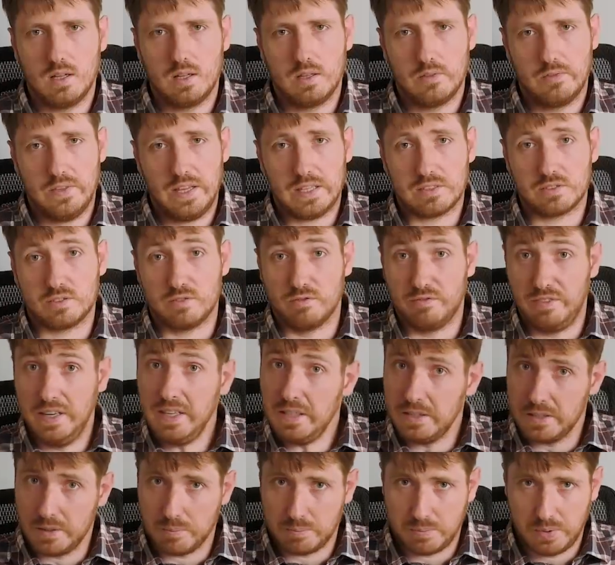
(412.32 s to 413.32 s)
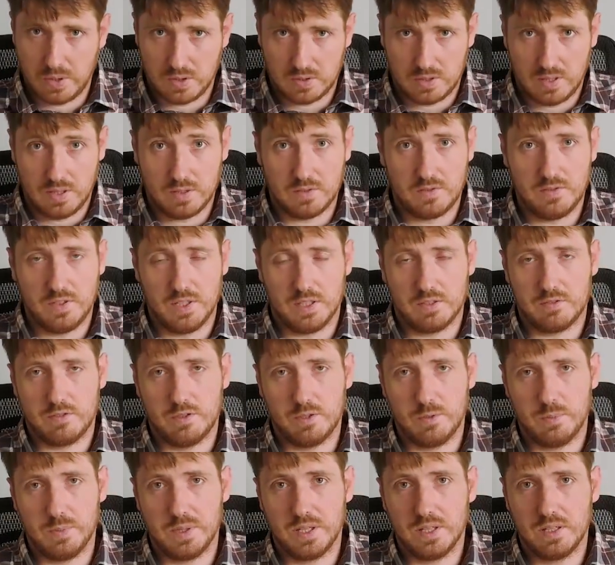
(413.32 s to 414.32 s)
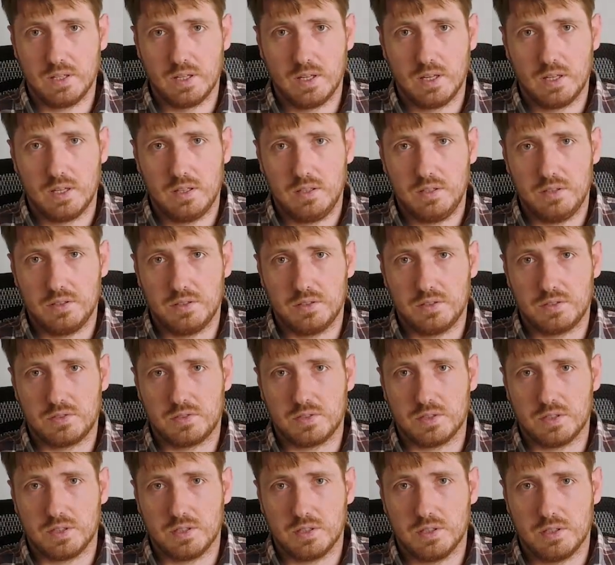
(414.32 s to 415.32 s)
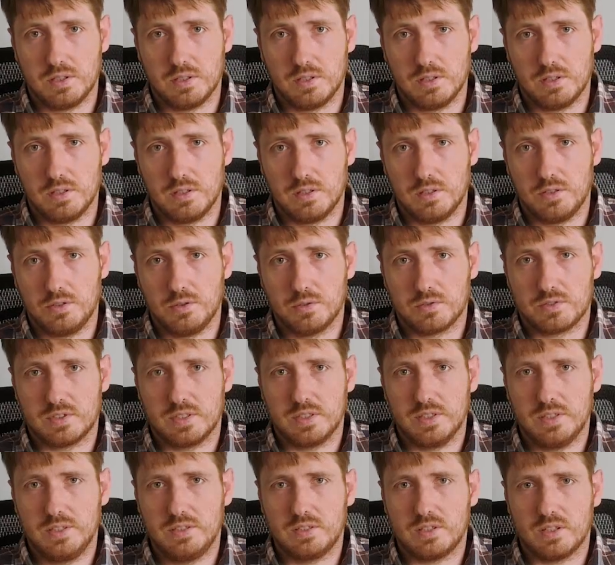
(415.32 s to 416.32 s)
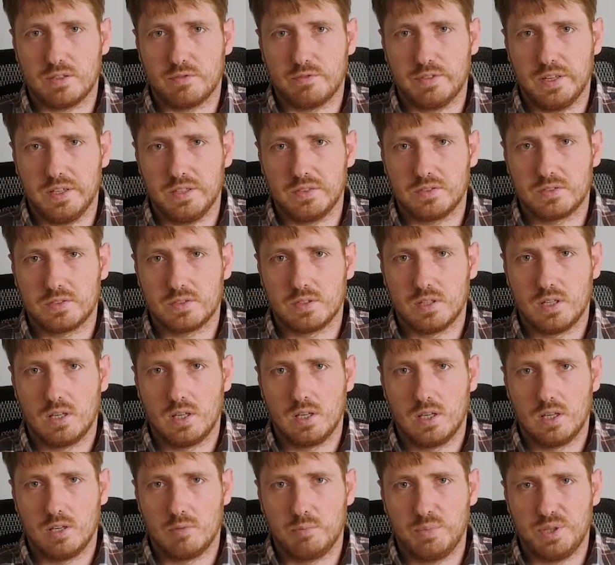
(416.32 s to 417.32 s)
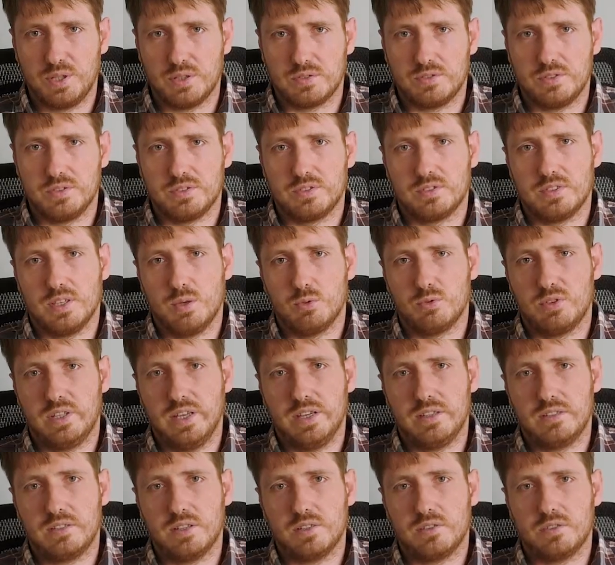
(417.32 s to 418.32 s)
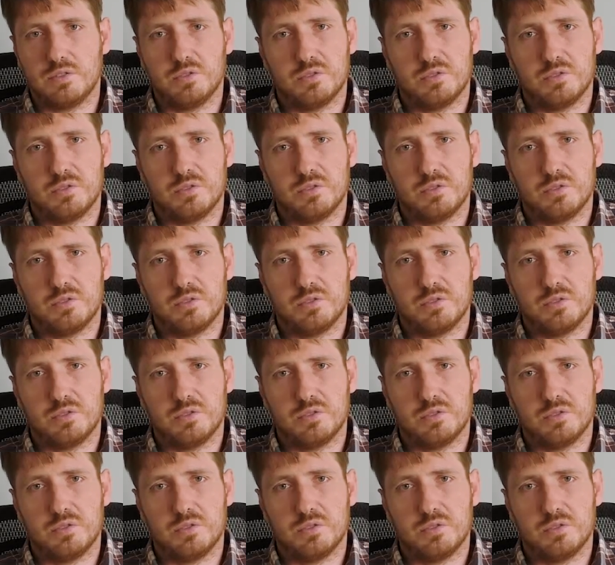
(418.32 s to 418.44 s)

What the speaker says: Next very important thing for me is user interface, because it's outdated.